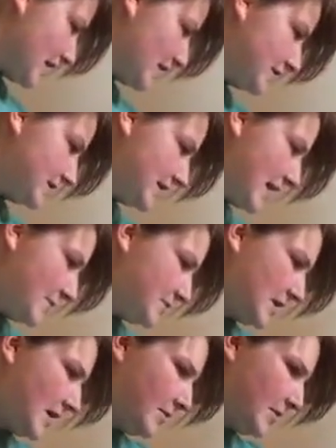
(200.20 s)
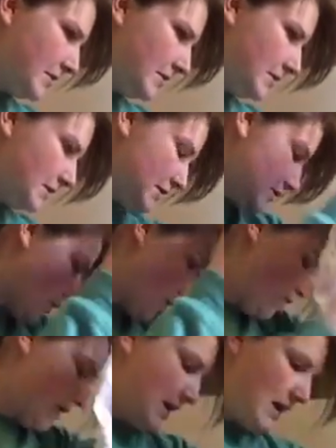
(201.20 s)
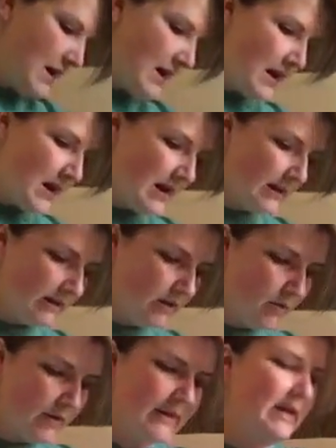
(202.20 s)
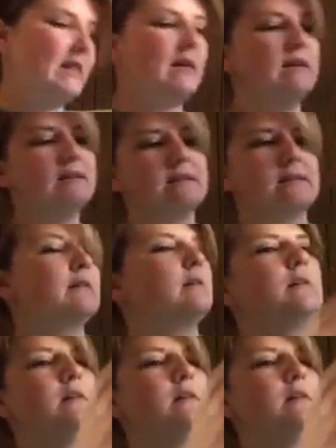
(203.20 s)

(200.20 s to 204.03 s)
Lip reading: are snapped up. So a little one like this,